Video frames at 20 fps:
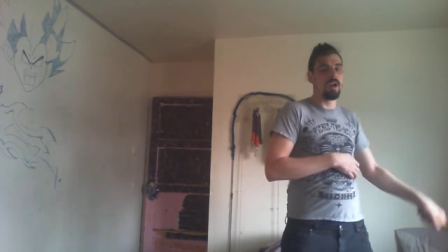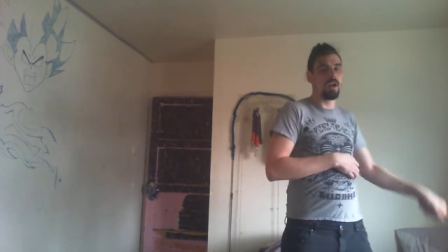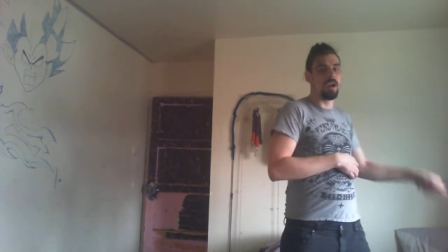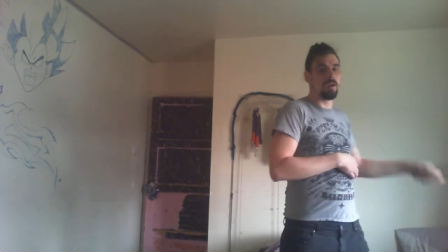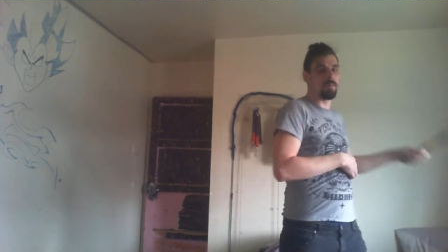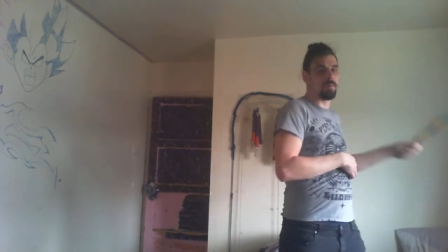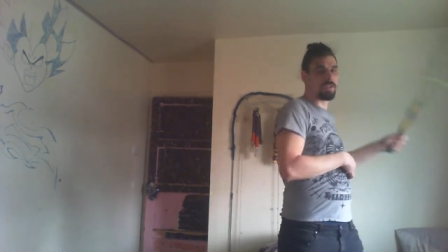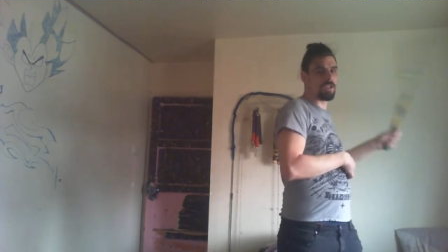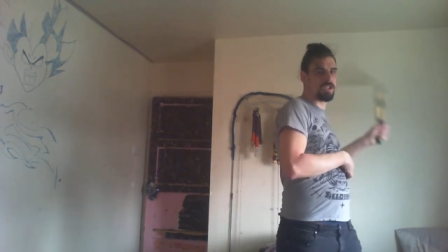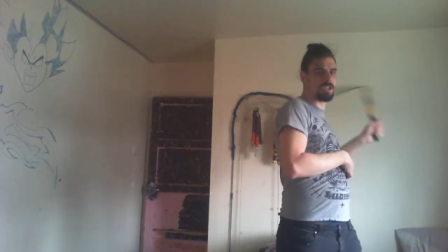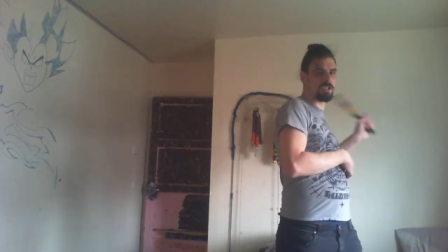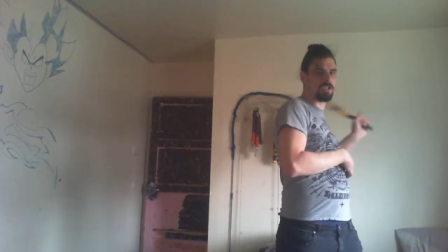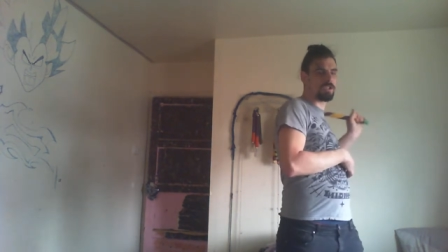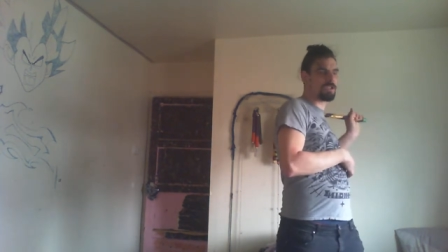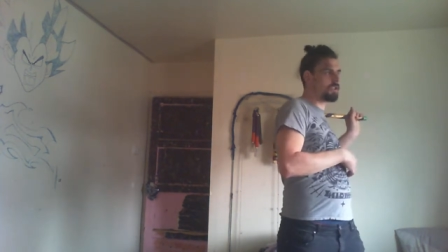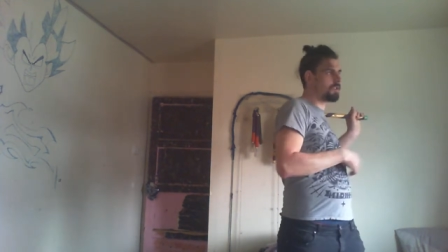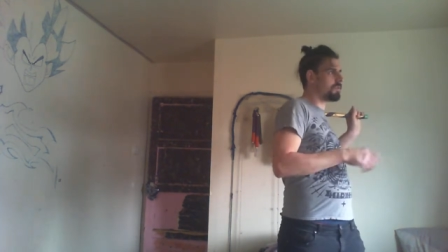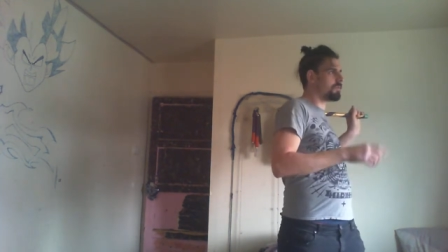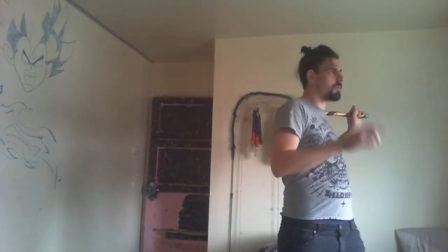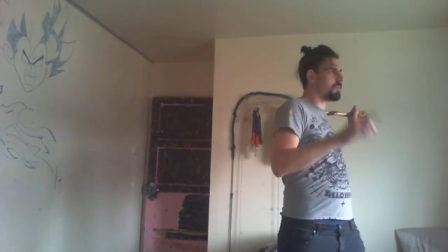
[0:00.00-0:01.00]
And we're going to
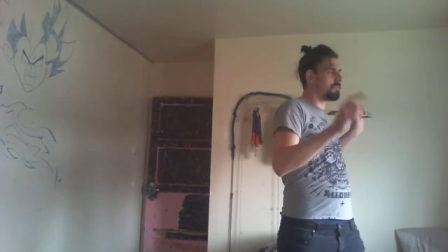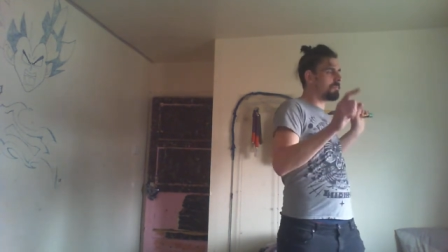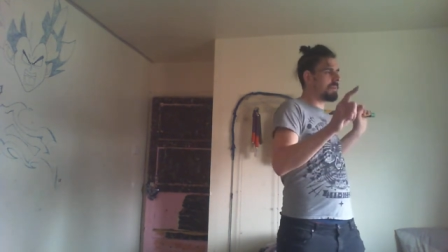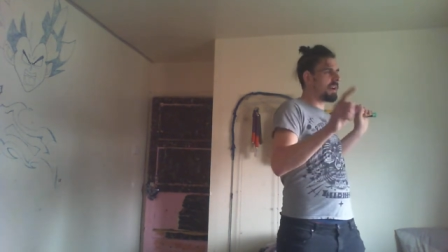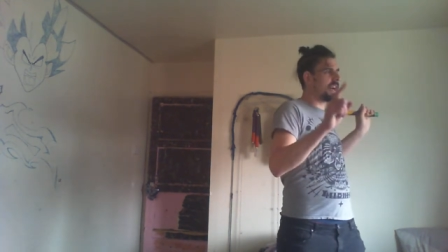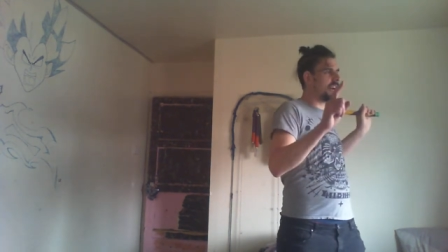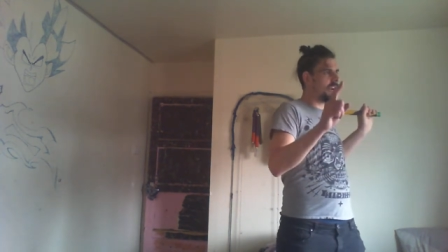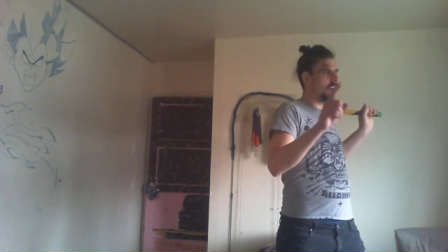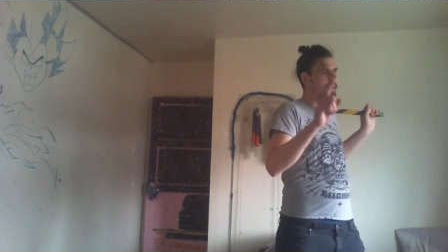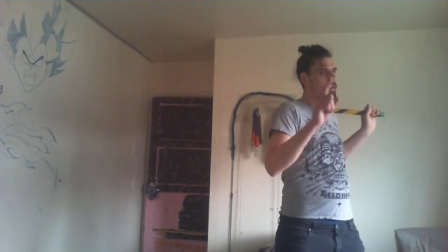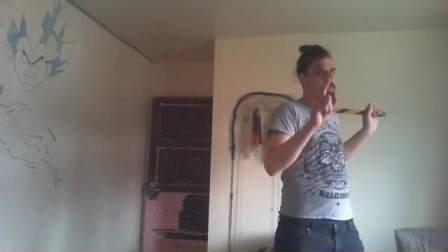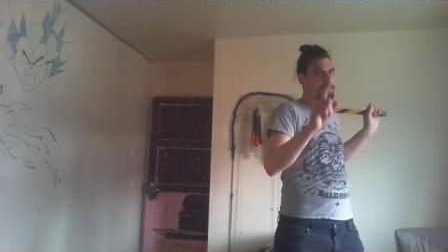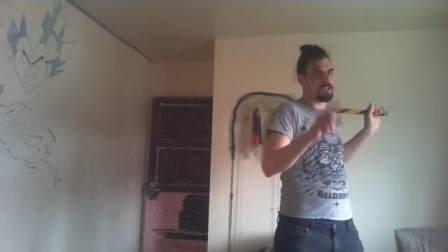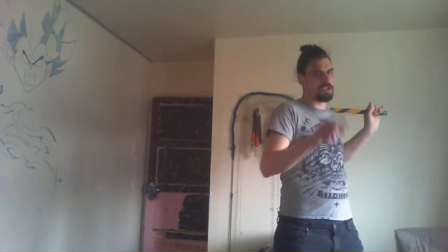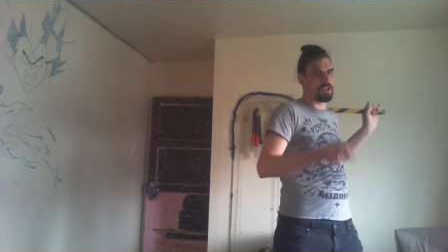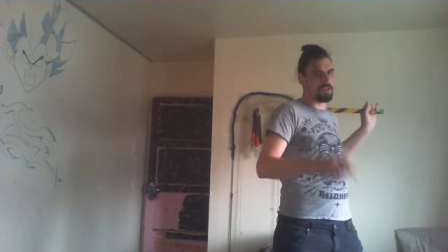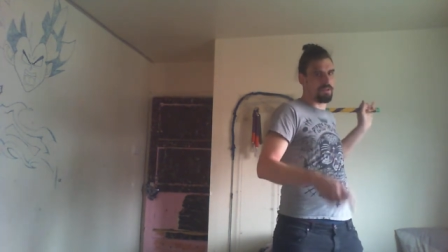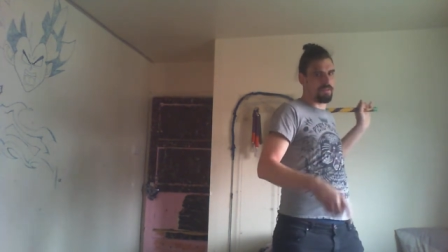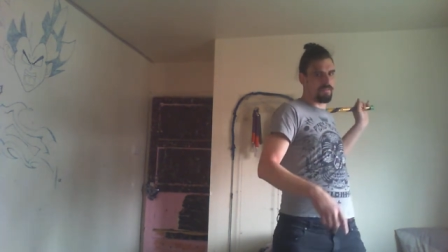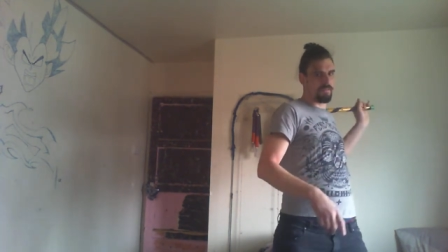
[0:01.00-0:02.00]
do about
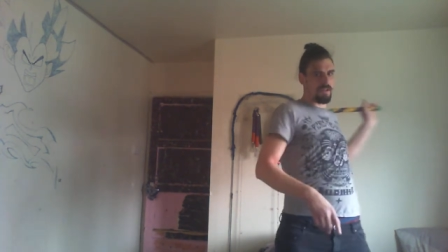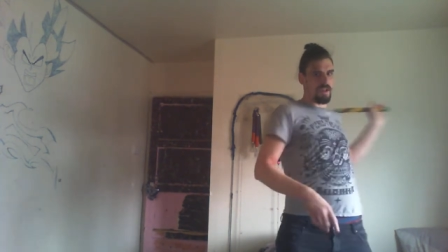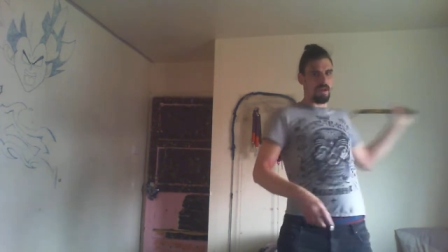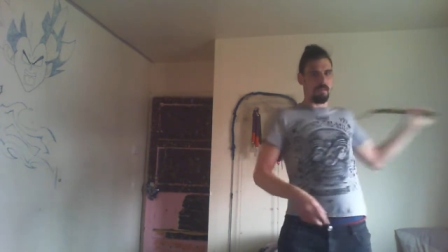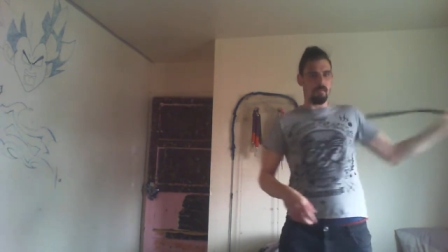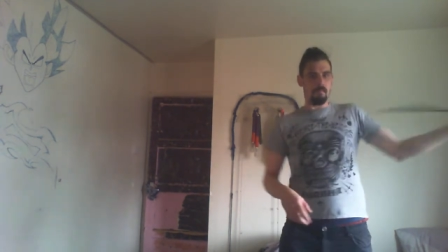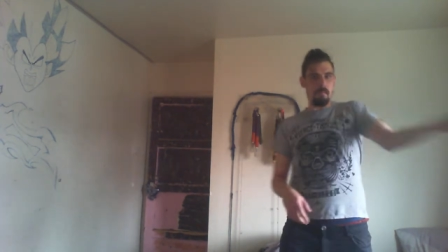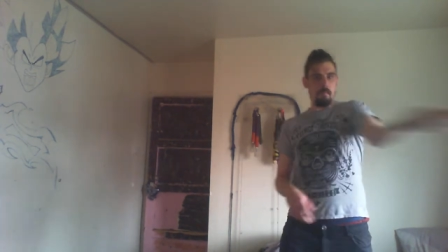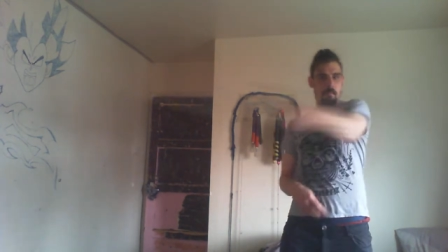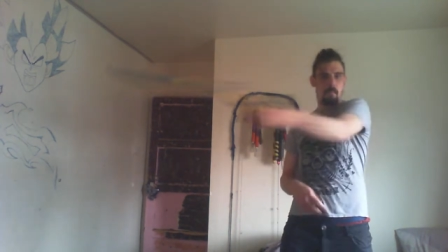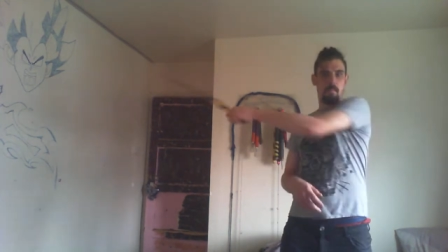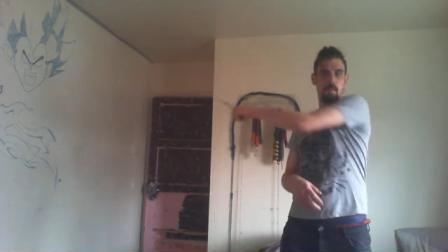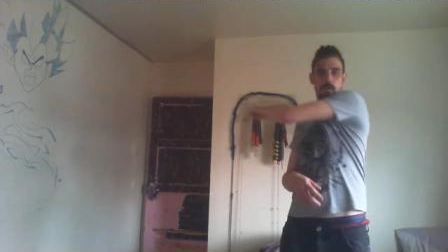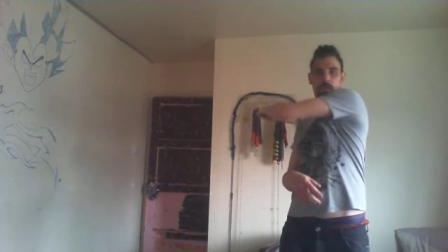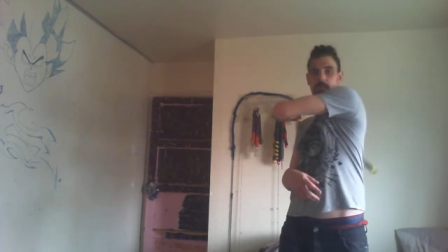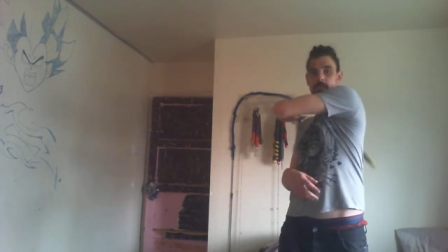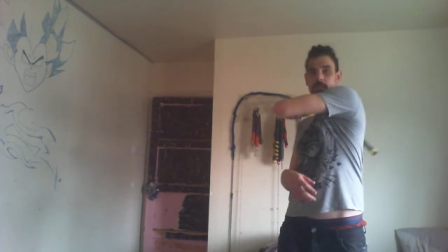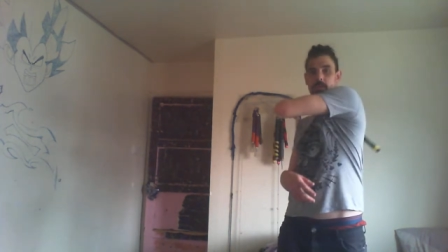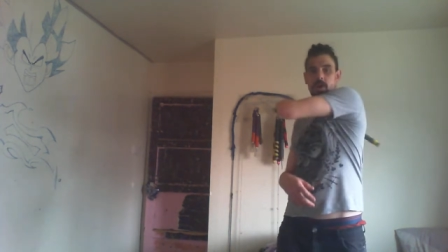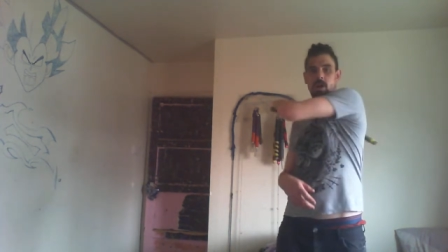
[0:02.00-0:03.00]
two of them, boom.